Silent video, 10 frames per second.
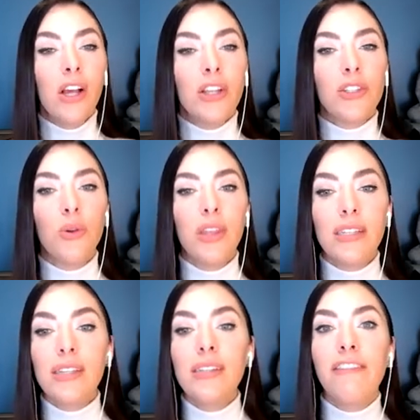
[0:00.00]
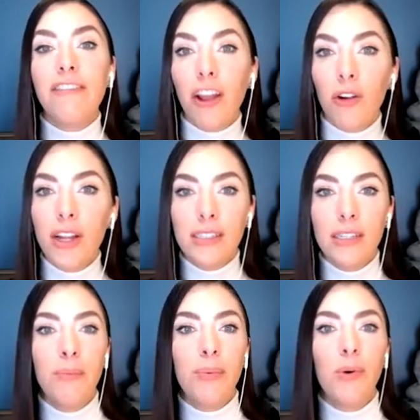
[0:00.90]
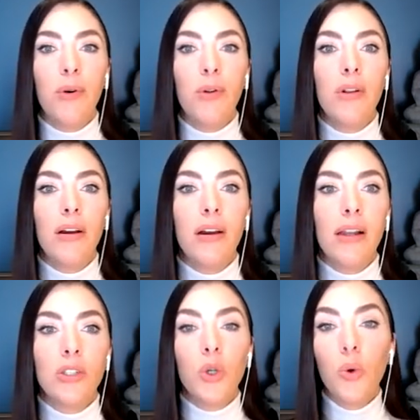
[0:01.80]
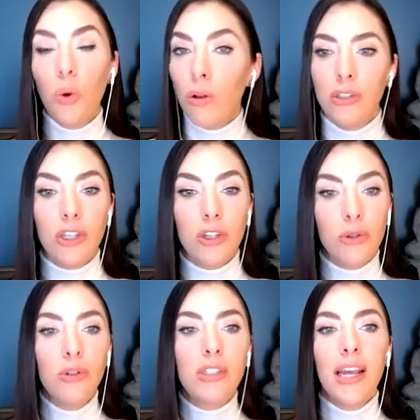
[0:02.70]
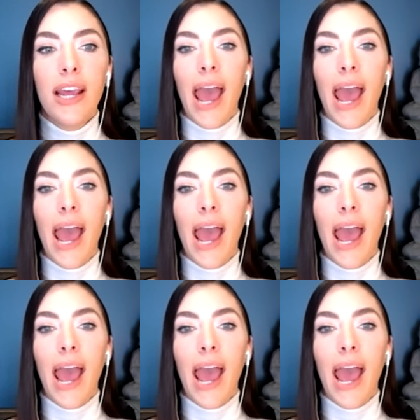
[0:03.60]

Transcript: So this is a very simple tool to use,